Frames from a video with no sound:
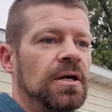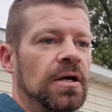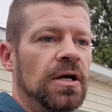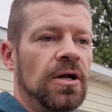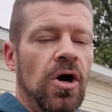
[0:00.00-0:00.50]

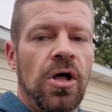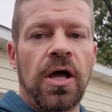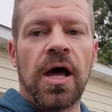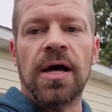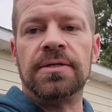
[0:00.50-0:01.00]
it all
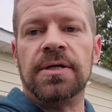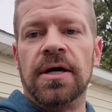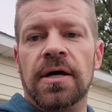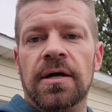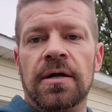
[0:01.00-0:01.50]
got
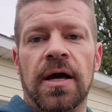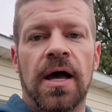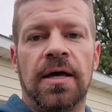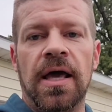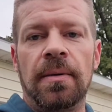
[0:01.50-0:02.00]
done. Guy
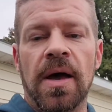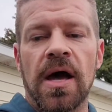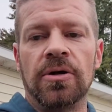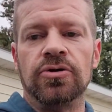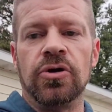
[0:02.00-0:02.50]
came
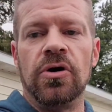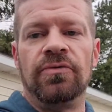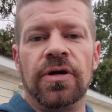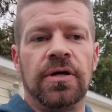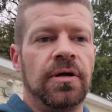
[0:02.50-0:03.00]
out and drove
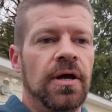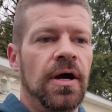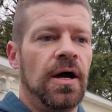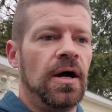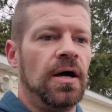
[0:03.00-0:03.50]
it.
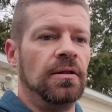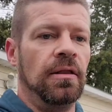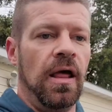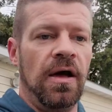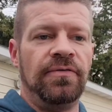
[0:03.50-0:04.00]

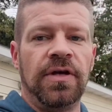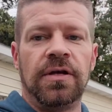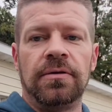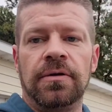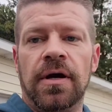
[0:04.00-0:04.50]
Loved
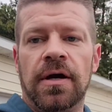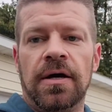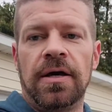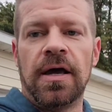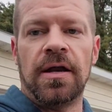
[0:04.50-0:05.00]
it.
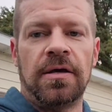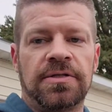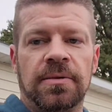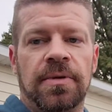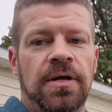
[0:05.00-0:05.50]
He had
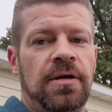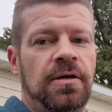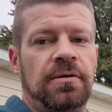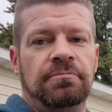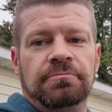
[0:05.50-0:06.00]

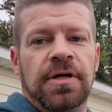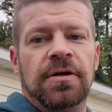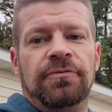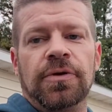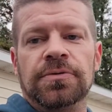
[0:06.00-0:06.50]
somebody,
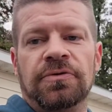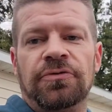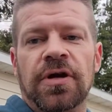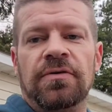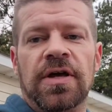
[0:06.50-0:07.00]
it was a
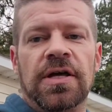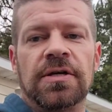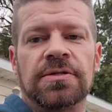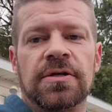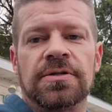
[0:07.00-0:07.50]
friend of
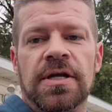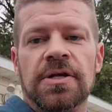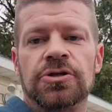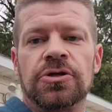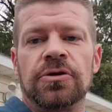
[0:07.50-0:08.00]
his as an
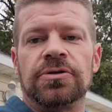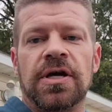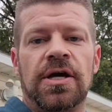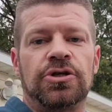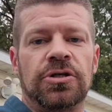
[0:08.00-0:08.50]
insurance
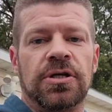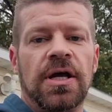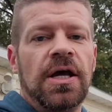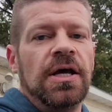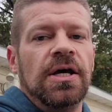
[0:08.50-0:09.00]
agent.
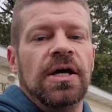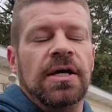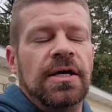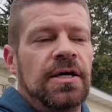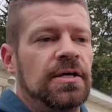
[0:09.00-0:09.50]

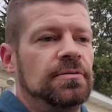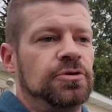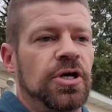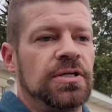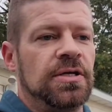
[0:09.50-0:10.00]
He
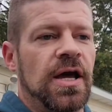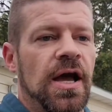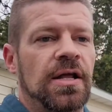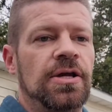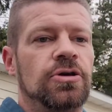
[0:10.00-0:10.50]
checked it
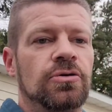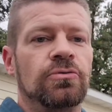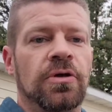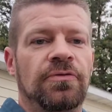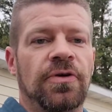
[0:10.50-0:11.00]
out. He couldn't
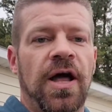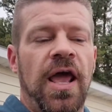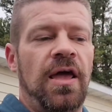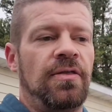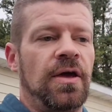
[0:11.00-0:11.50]
really find
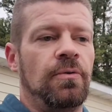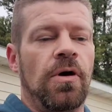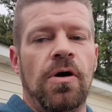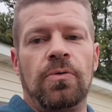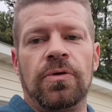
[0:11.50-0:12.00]
anything
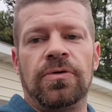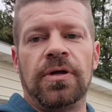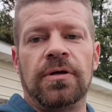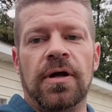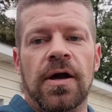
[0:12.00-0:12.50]
wrong with
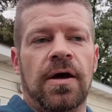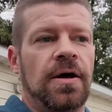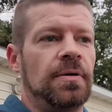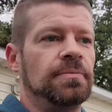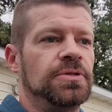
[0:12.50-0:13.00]
it.
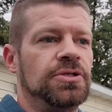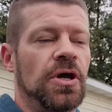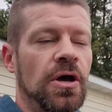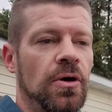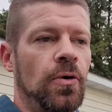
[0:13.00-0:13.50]

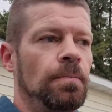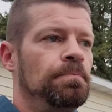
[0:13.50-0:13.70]
So